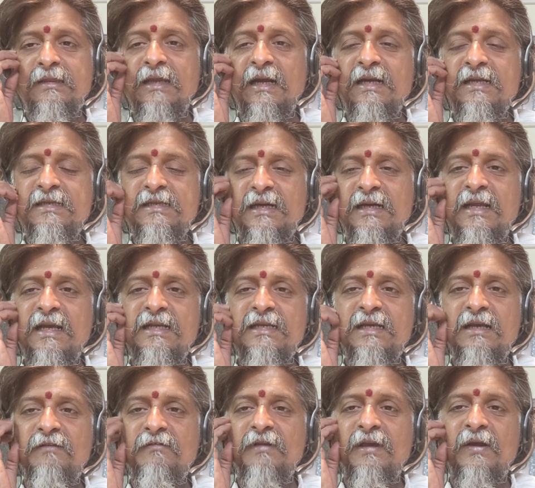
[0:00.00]
That is the
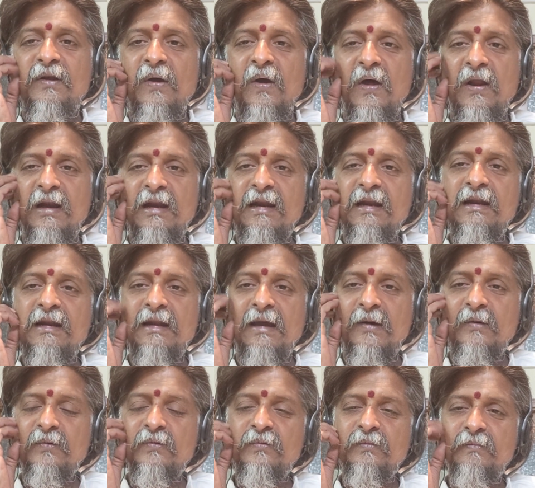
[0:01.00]
danger we are all in
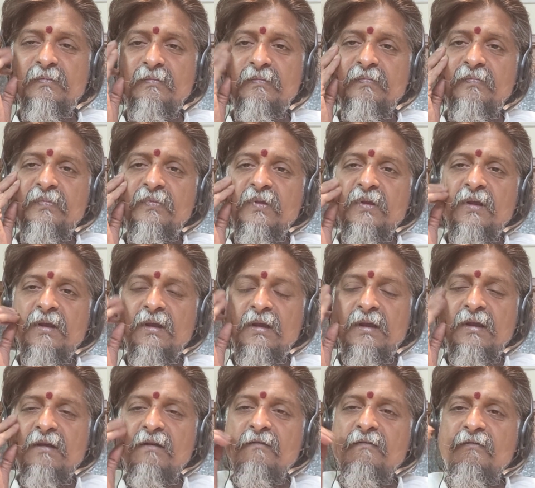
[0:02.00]
now.
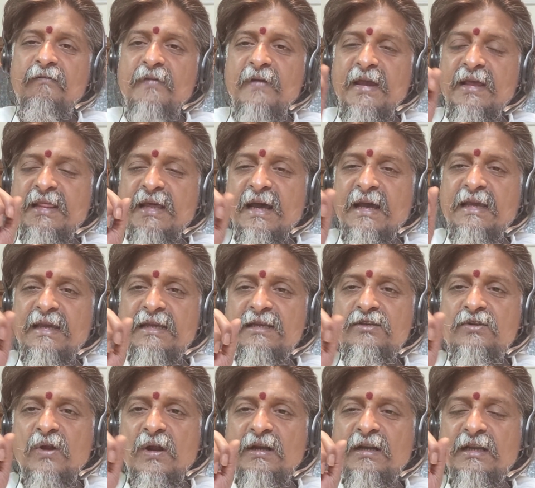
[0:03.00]
Veda
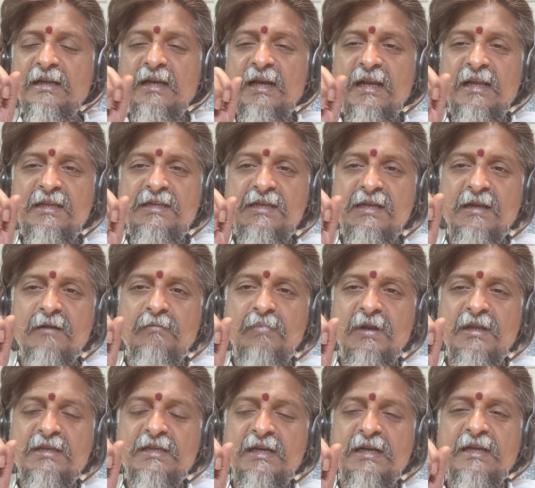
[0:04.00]
is not a religion,
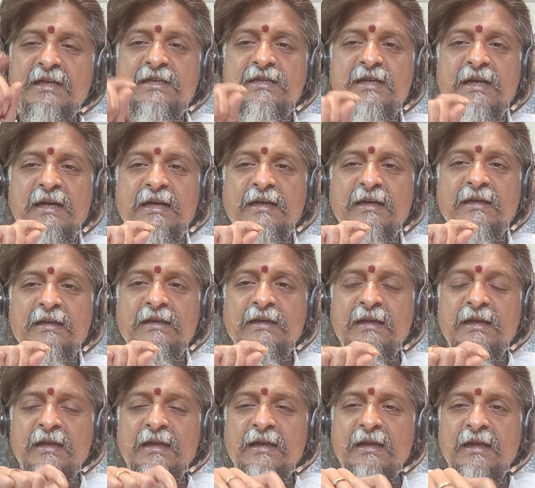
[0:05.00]
please understand.
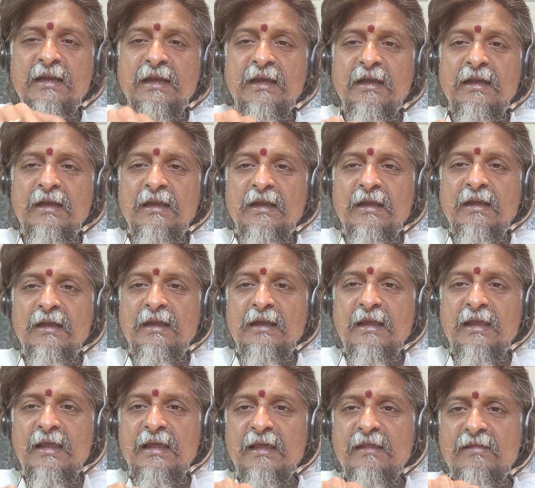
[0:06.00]

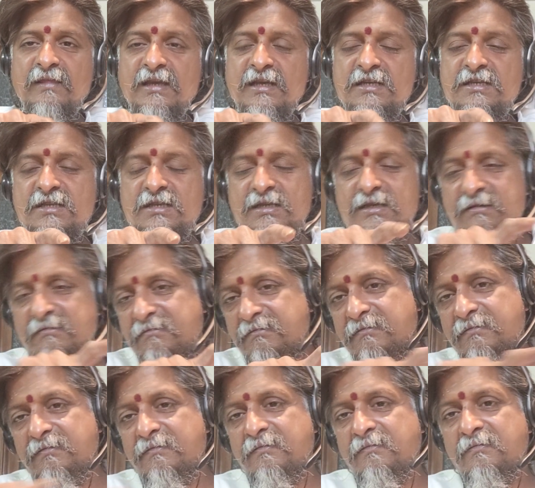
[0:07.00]
In this
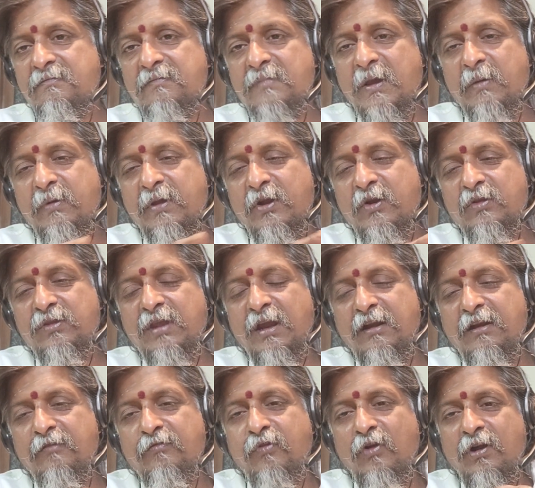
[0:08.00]
maybe
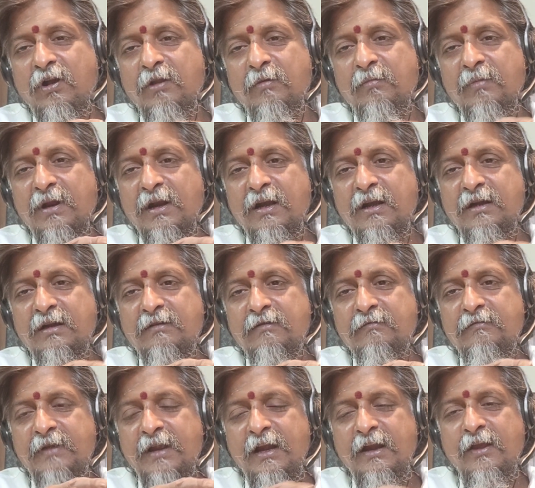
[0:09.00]
30-40 minute
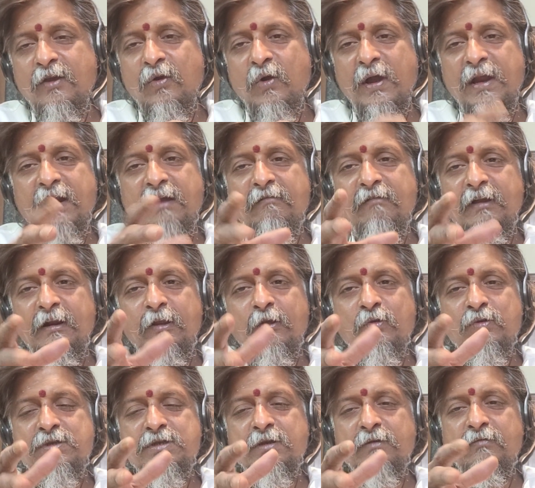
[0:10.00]
video, I never
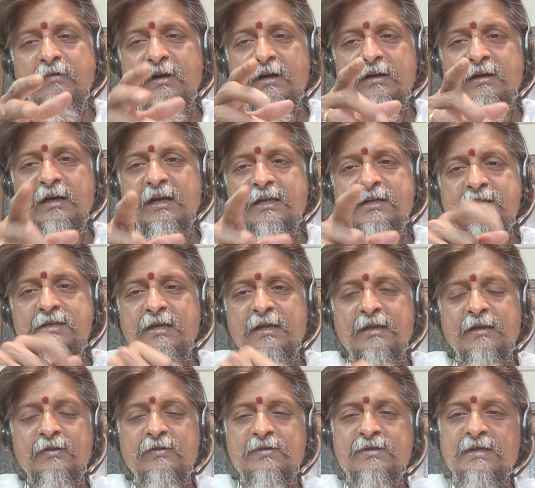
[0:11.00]
use the word
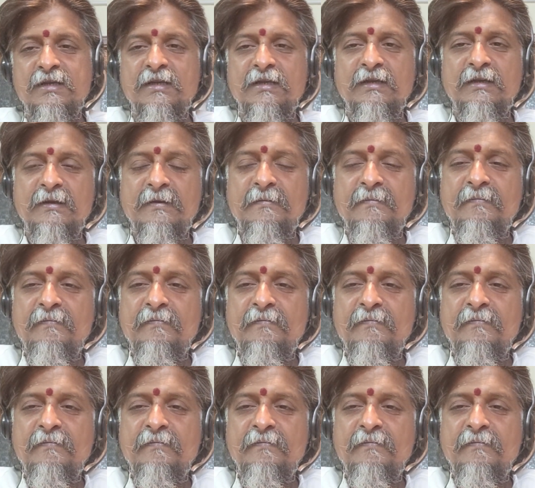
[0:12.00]
religion, you see.